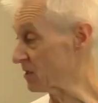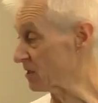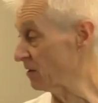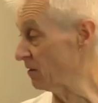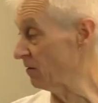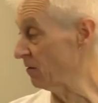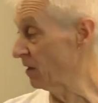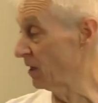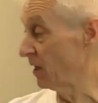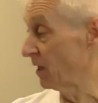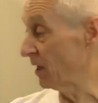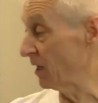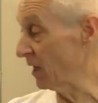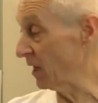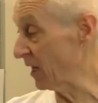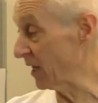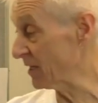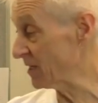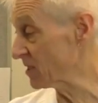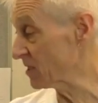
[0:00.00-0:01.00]
So
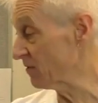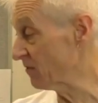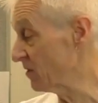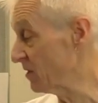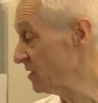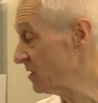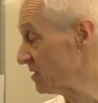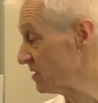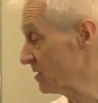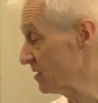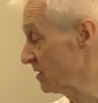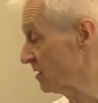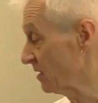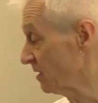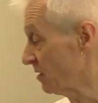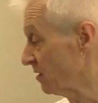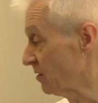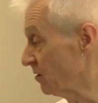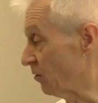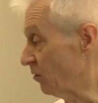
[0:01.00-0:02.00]
less of this,
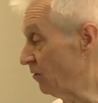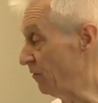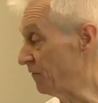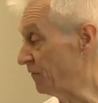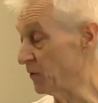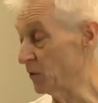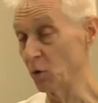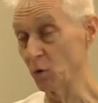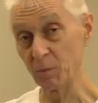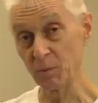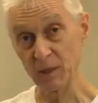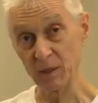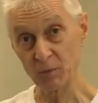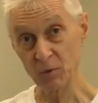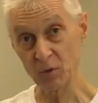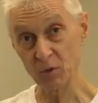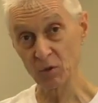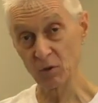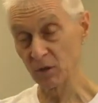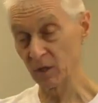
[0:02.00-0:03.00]
or fewer
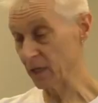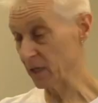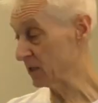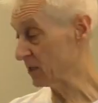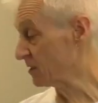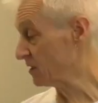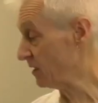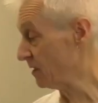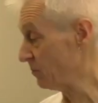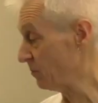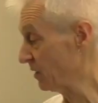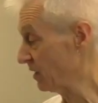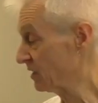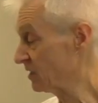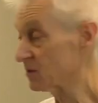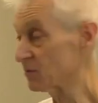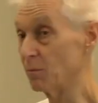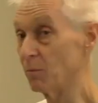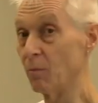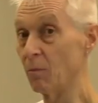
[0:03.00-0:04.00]
people calling in sick,
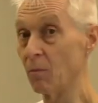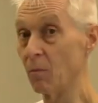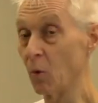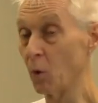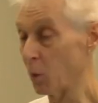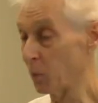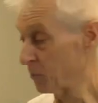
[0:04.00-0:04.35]
means more